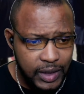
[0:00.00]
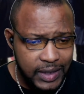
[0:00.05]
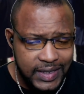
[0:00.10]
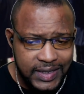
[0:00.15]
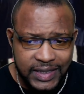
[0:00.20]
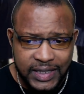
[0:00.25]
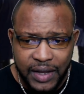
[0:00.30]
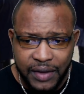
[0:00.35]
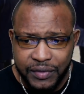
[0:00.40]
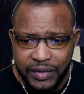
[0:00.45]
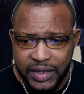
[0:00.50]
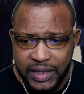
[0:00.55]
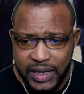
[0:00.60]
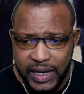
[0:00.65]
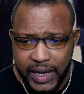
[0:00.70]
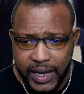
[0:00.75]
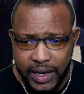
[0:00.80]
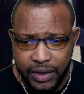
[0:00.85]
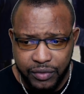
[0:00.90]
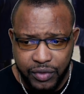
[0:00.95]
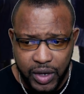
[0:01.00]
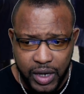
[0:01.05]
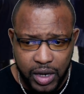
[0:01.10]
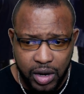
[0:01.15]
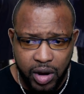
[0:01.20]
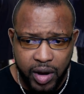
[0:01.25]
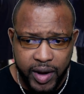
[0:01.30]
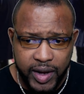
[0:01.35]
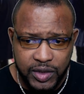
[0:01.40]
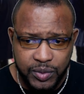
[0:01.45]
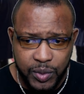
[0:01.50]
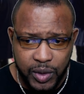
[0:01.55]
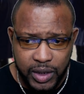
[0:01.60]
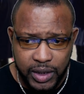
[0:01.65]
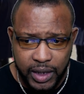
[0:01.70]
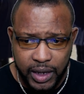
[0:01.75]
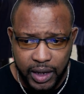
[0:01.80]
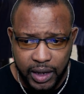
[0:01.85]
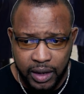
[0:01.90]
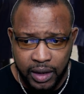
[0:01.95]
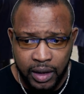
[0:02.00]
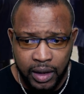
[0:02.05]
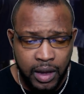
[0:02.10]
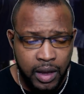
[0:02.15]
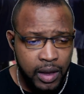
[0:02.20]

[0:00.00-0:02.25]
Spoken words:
79 for the corresponding